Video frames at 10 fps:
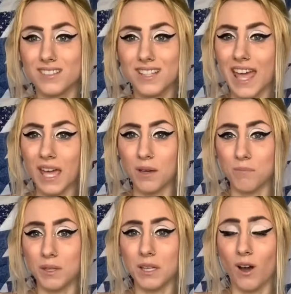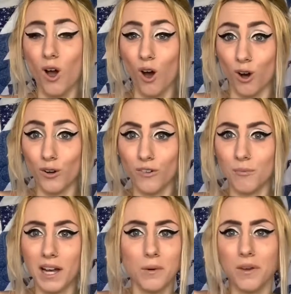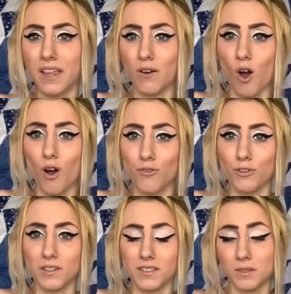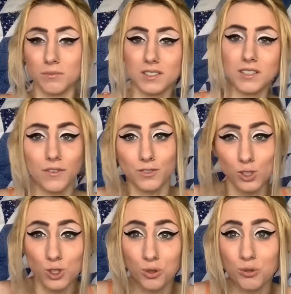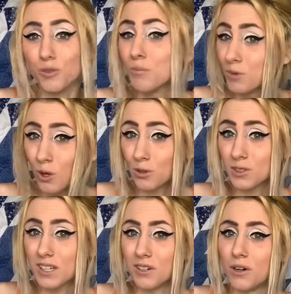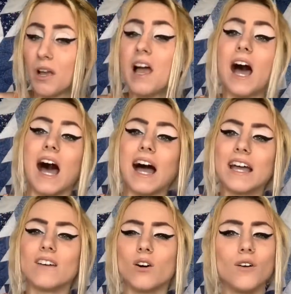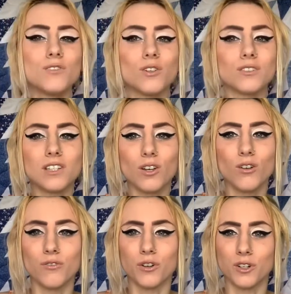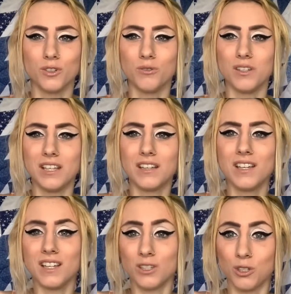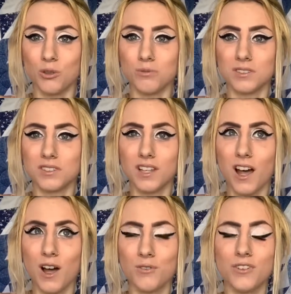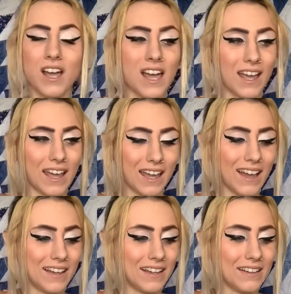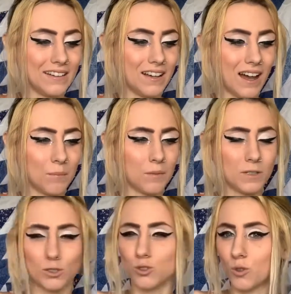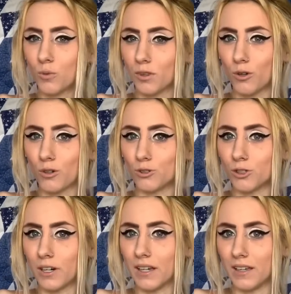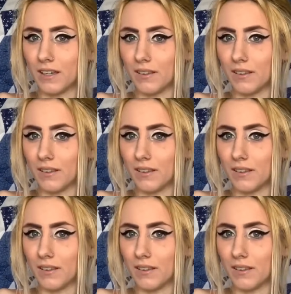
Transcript: can't be a haul of mine without offering some stuff to show you from Dolls Kill. I love Dolls Kill, very unique, cute stuff. And I'm going to start with the lingerie and